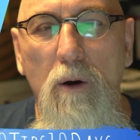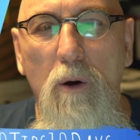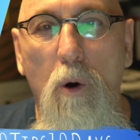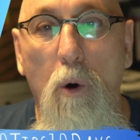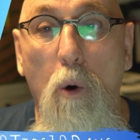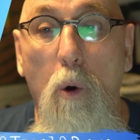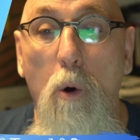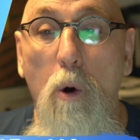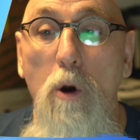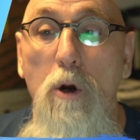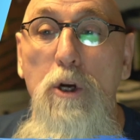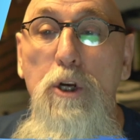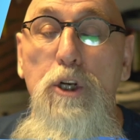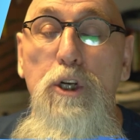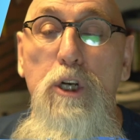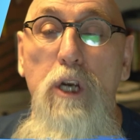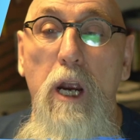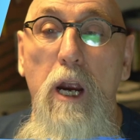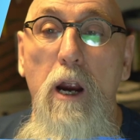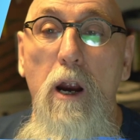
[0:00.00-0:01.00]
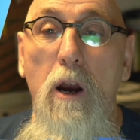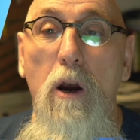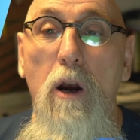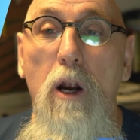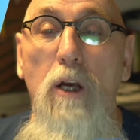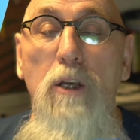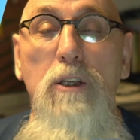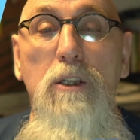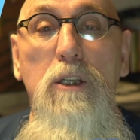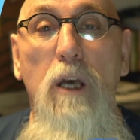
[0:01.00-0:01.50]
Or share
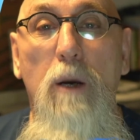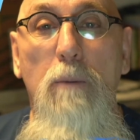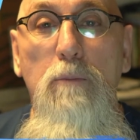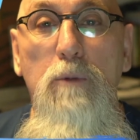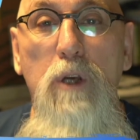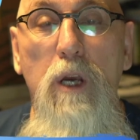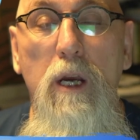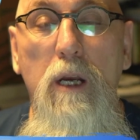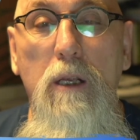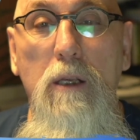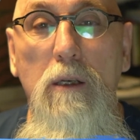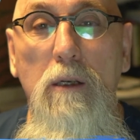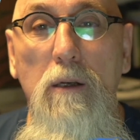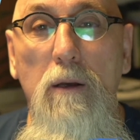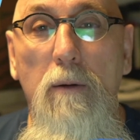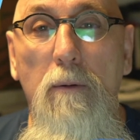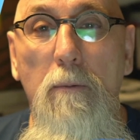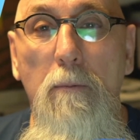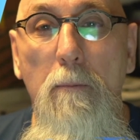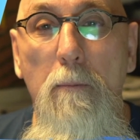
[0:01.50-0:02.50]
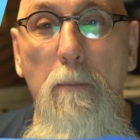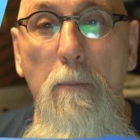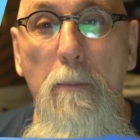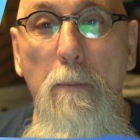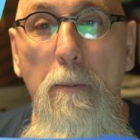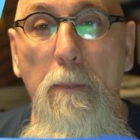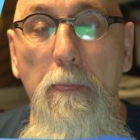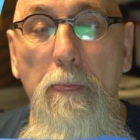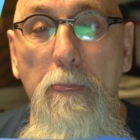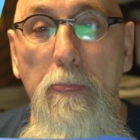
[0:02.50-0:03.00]
a subject
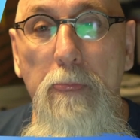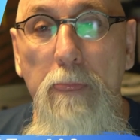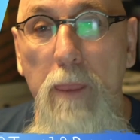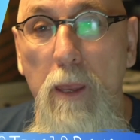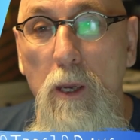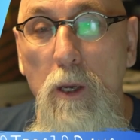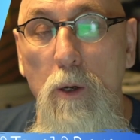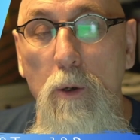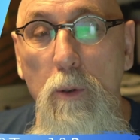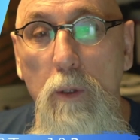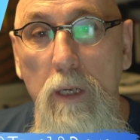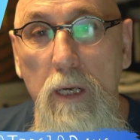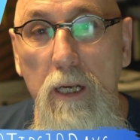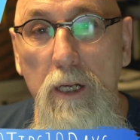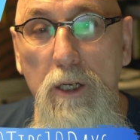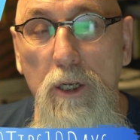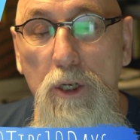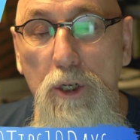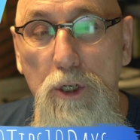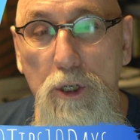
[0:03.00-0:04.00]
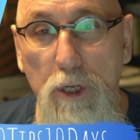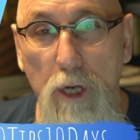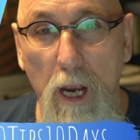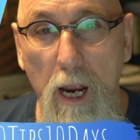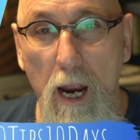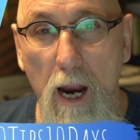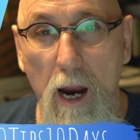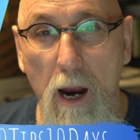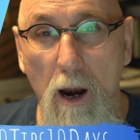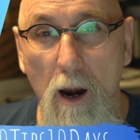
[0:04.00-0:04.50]
that you need to
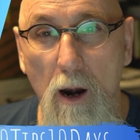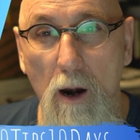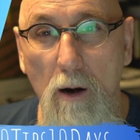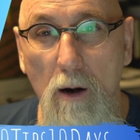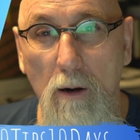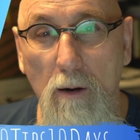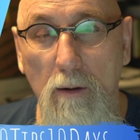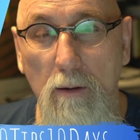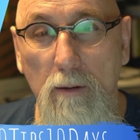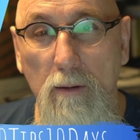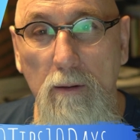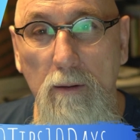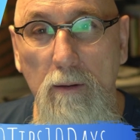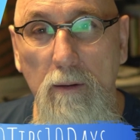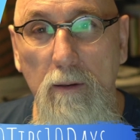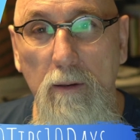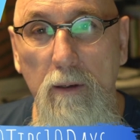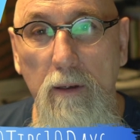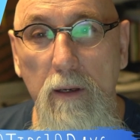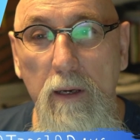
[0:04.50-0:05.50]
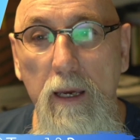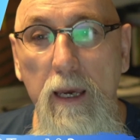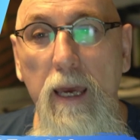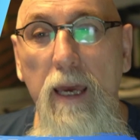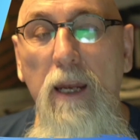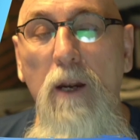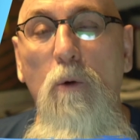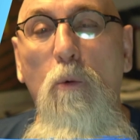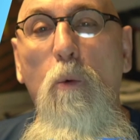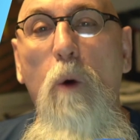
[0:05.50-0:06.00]
share
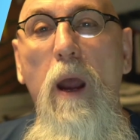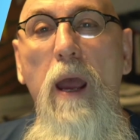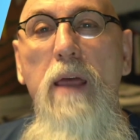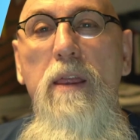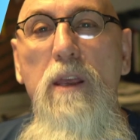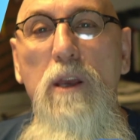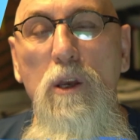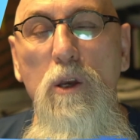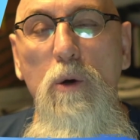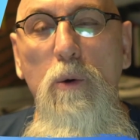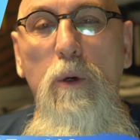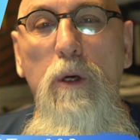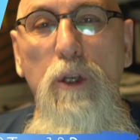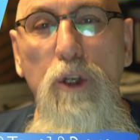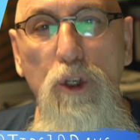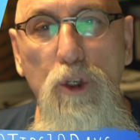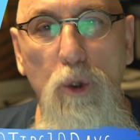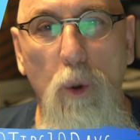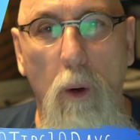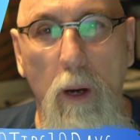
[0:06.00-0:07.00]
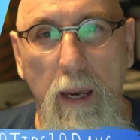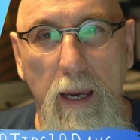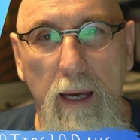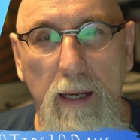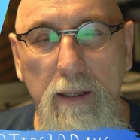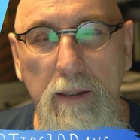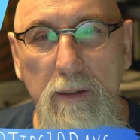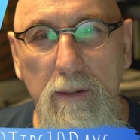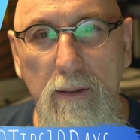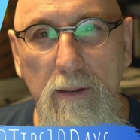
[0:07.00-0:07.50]
in a way that you enjoy
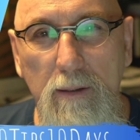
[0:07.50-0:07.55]
it.